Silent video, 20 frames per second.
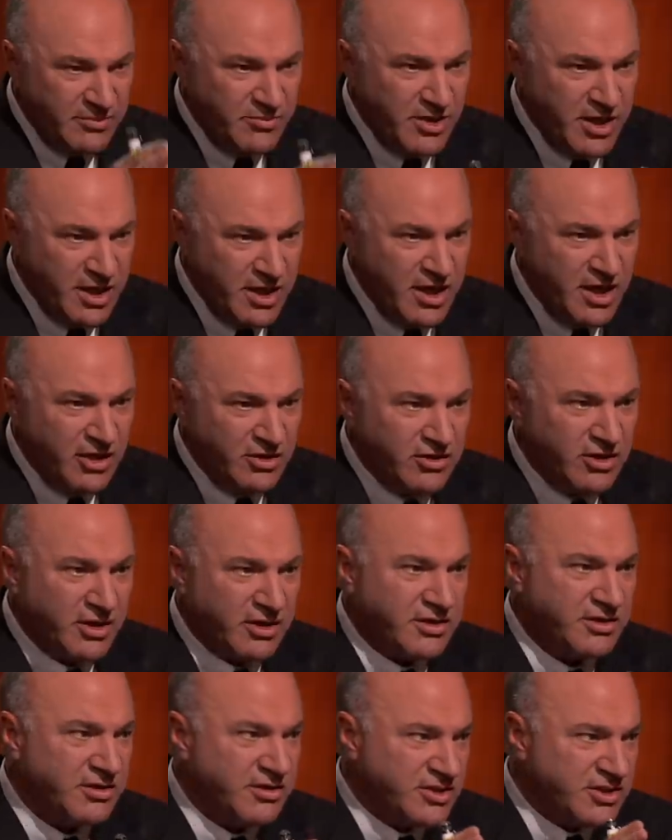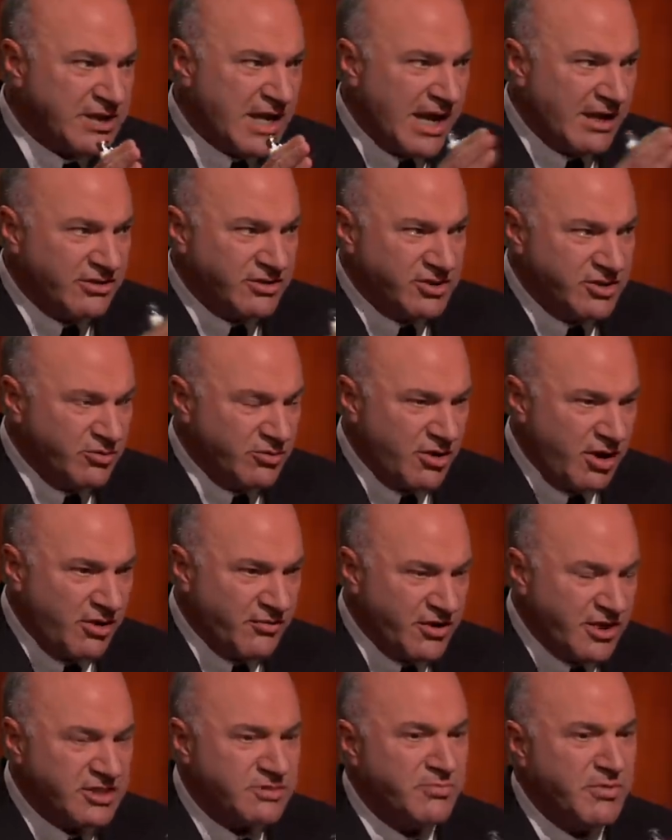me, look, Schuyler's doing all
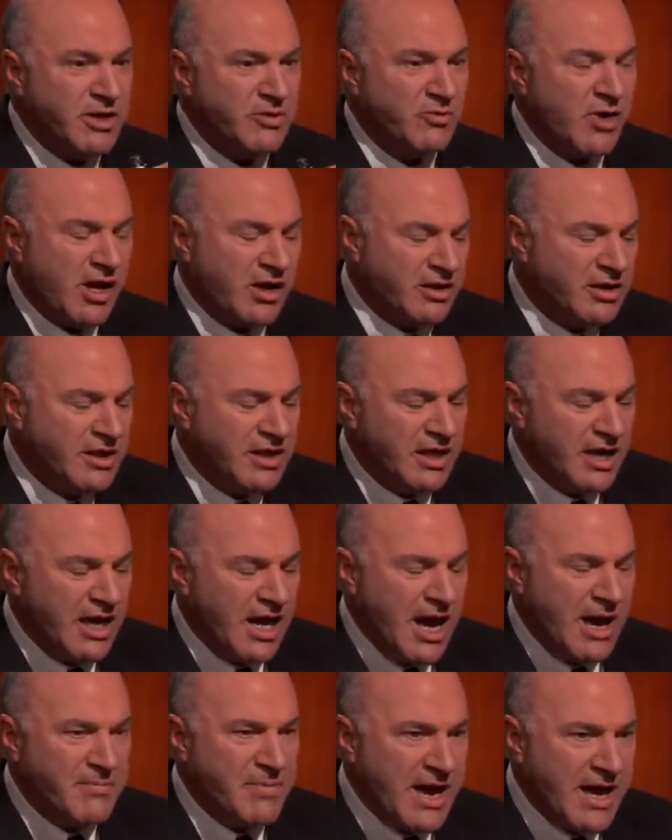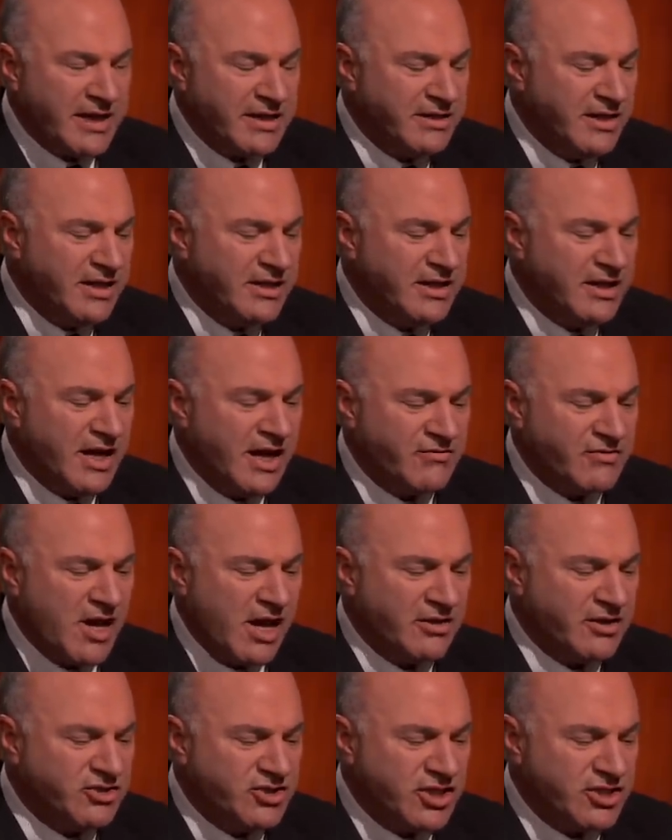this. Meanwhile, I'm back in India. I've
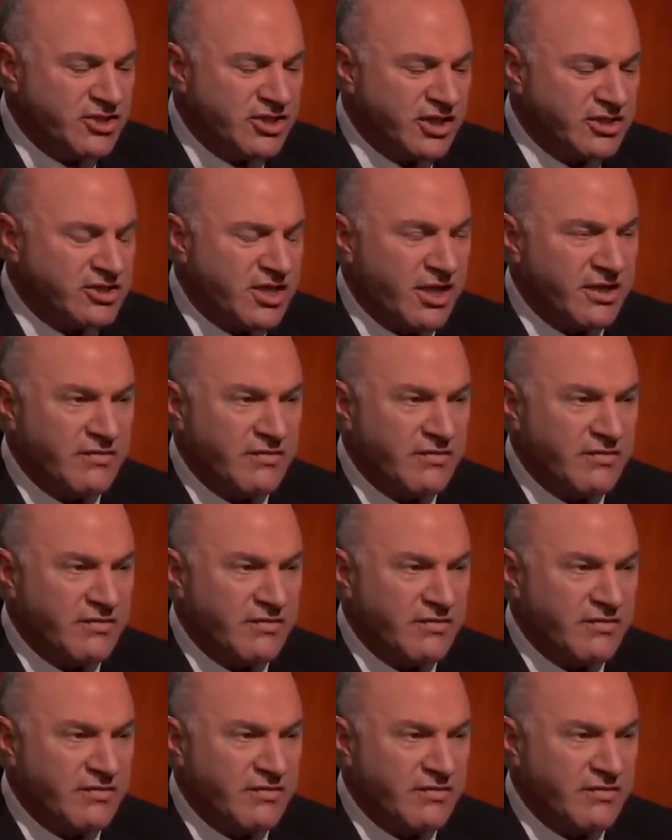got logistics. I've